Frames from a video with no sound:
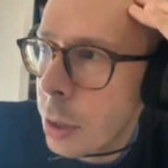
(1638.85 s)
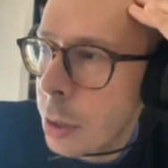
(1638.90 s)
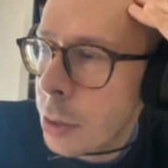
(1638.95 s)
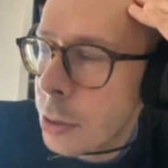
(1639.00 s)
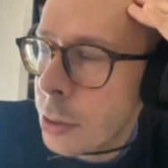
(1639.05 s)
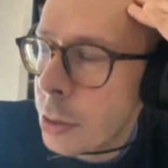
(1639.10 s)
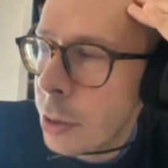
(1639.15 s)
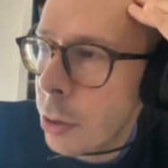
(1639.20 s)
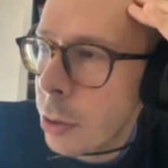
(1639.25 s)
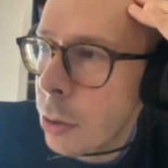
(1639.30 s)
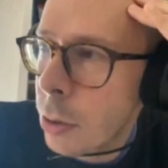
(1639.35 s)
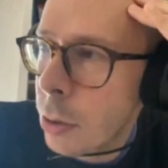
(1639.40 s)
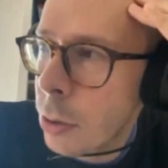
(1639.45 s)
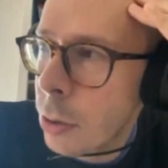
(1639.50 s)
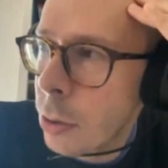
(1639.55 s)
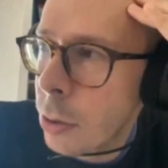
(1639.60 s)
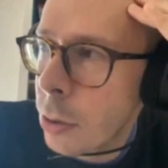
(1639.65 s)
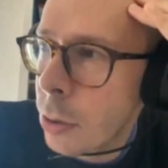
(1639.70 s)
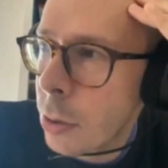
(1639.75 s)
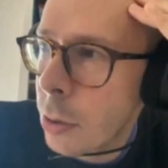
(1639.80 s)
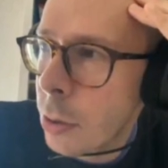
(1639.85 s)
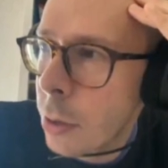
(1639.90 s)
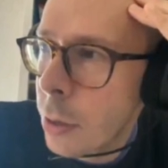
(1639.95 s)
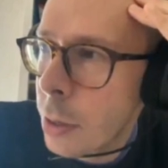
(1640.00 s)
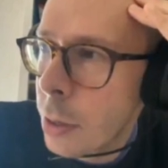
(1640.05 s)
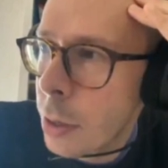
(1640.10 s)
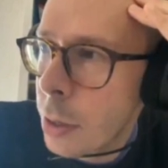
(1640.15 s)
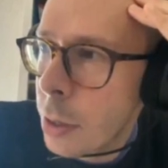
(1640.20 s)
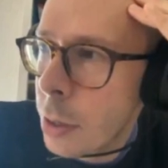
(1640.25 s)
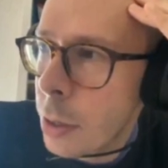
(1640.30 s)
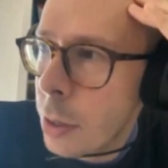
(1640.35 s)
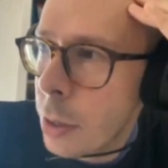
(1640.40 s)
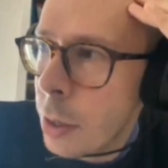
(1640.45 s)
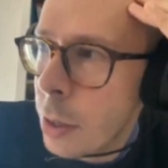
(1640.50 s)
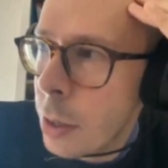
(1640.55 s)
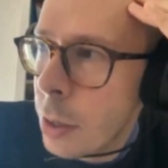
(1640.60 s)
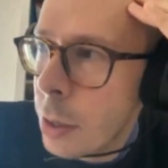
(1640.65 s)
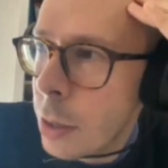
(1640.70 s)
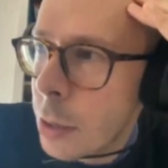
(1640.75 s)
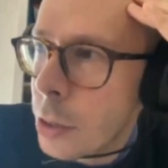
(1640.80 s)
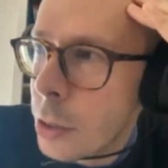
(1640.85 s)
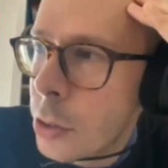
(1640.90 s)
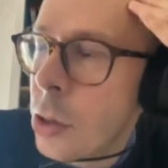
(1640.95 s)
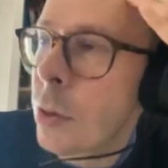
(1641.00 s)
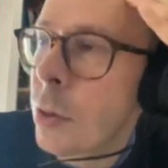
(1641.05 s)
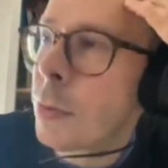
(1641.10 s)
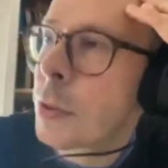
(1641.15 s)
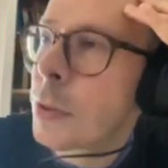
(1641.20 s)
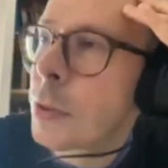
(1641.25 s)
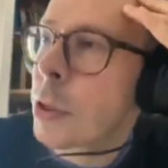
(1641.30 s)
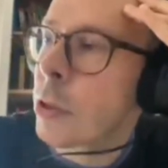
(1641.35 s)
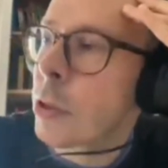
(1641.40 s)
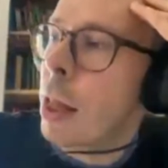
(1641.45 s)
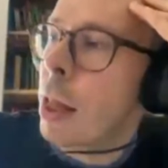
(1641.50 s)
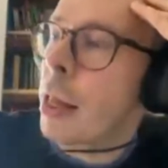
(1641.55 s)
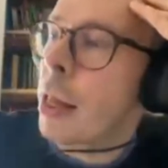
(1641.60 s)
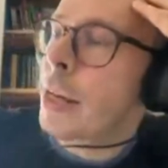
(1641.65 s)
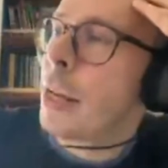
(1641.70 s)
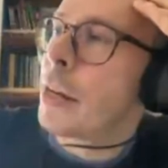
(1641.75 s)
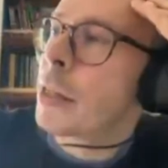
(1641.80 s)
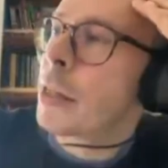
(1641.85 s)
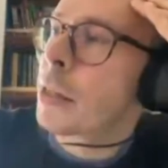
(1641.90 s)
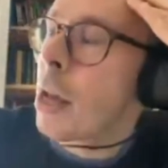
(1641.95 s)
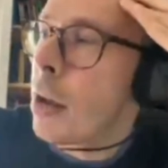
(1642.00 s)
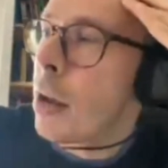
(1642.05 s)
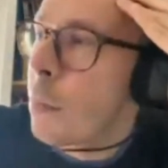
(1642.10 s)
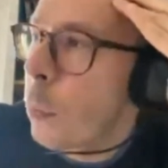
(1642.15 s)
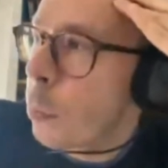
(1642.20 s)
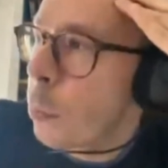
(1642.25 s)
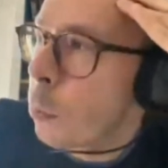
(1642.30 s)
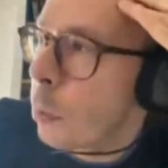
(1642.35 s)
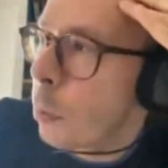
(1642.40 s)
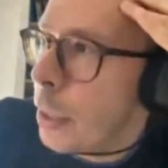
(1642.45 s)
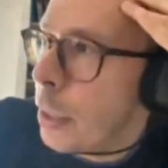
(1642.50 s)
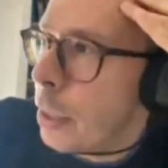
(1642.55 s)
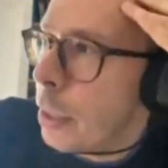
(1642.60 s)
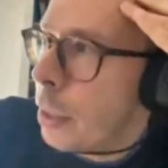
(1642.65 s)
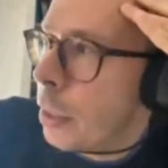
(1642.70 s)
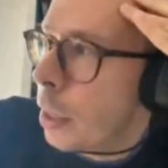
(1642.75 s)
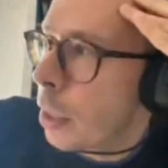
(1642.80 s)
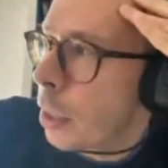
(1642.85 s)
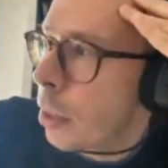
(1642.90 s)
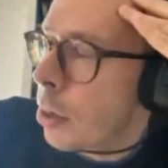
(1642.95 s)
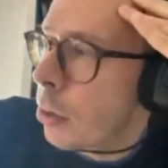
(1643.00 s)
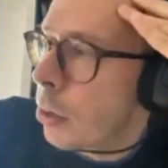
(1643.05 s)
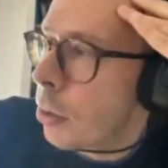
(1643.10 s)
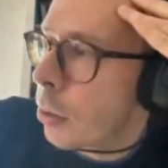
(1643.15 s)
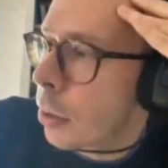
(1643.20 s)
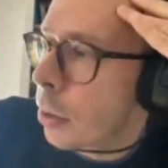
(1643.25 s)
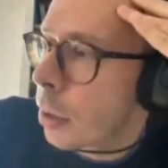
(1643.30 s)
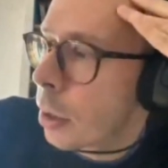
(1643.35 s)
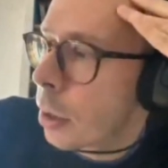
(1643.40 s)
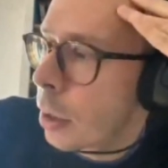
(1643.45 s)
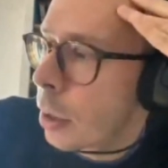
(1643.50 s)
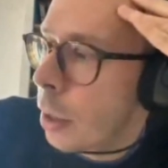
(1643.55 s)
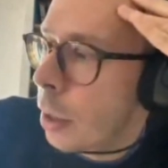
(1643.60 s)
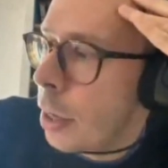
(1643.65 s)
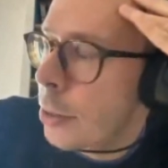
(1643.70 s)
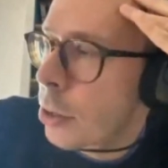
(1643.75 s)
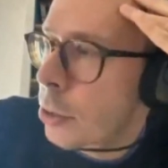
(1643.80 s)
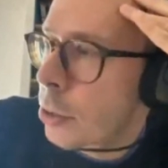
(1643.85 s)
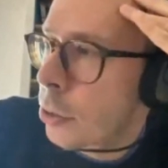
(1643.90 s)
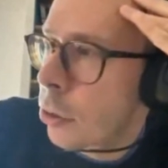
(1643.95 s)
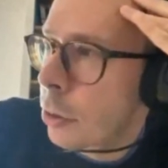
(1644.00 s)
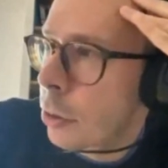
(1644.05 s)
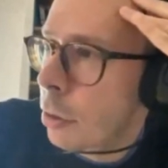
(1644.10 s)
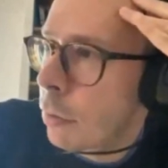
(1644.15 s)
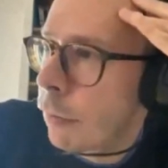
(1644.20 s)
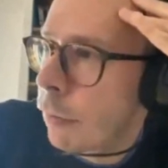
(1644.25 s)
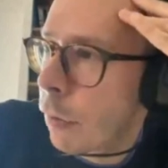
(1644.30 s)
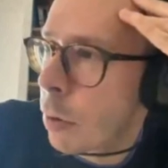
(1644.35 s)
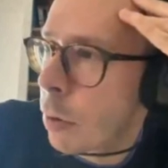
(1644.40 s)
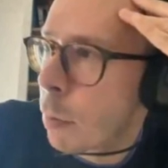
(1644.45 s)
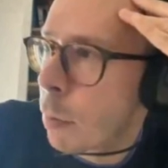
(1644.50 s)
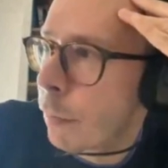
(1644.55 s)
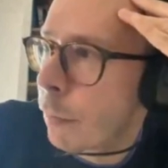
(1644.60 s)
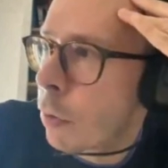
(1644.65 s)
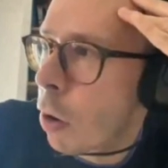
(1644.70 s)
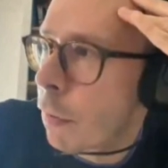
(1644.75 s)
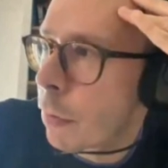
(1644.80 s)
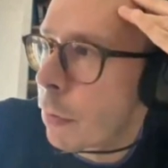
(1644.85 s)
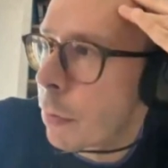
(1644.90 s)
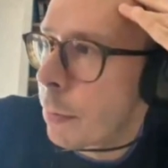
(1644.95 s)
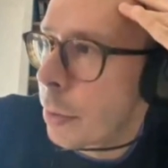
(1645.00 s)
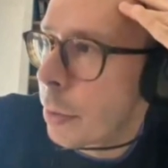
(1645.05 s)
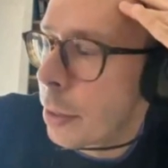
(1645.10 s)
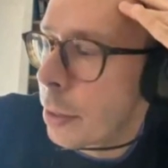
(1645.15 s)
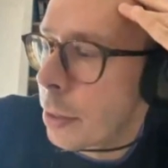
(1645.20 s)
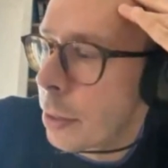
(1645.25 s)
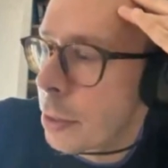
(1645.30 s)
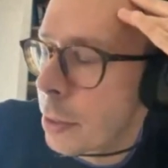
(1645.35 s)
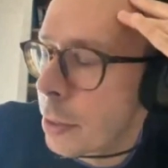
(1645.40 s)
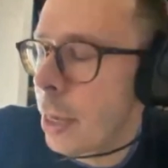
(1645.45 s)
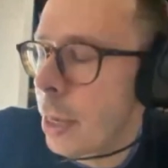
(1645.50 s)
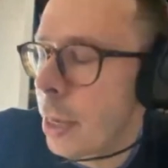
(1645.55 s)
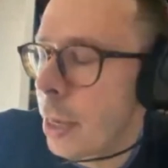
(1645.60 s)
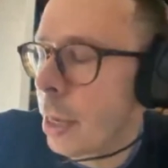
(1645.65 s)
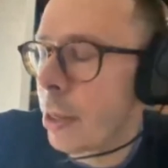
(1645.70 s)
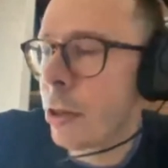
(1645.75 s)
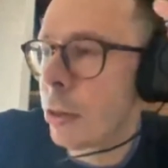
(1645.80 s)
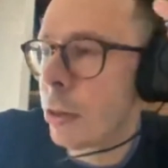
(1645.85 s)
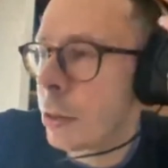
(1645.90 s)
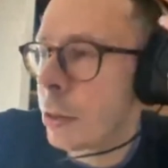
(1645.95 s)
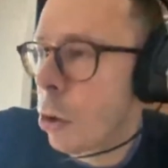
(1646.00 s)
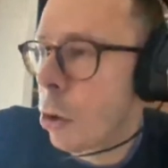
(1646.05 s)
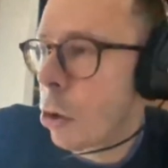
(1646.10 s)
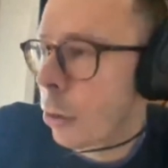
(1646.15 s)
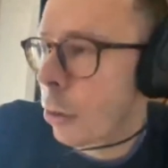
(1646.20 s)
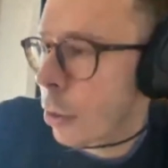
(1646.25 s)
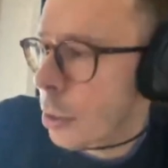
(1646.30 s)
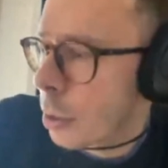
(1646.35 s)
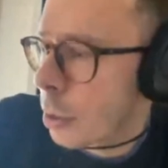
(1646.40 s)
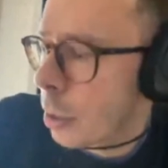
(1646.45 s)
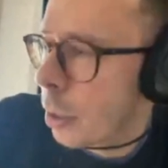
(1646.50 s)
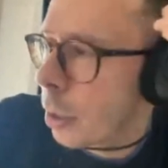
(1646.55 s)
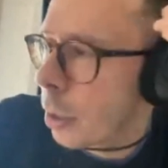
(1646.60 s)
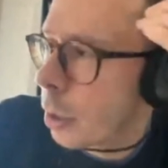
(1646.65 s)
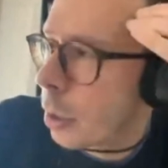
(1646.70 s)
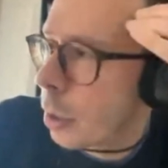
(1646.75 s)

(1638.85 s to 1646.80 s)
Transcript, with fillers: So so so like an example would be i don't know is a certain form of government say i don't know democracy